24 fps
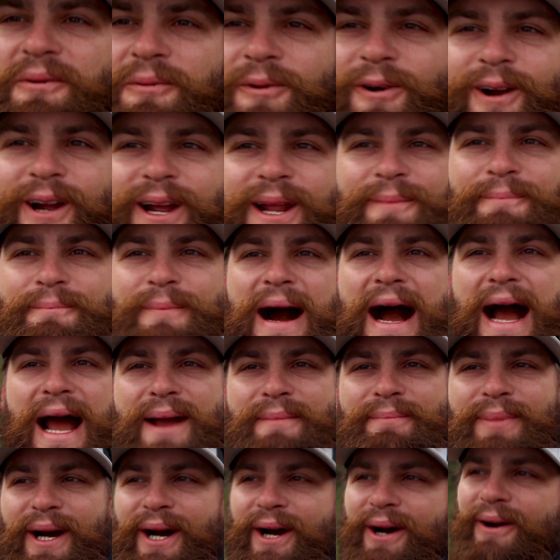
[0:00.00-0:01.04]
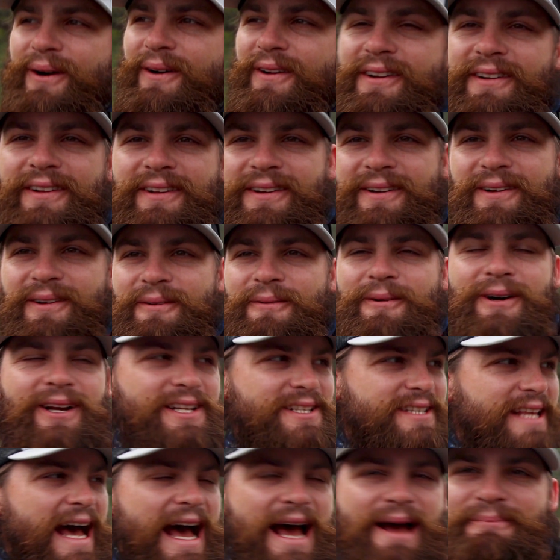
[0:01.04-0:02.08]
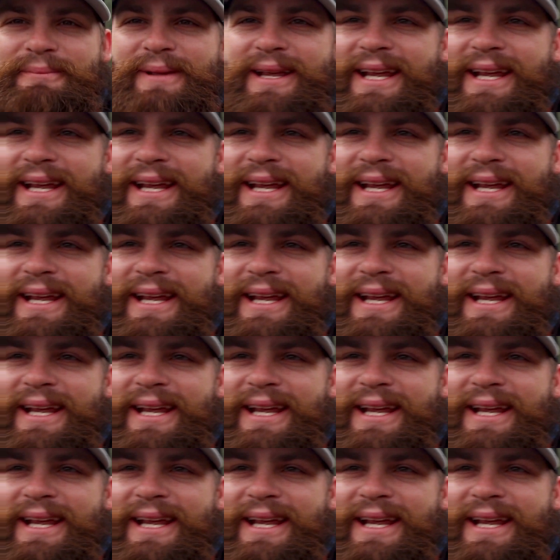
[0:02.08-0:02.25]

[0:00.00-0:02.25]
we're in my boat. What does that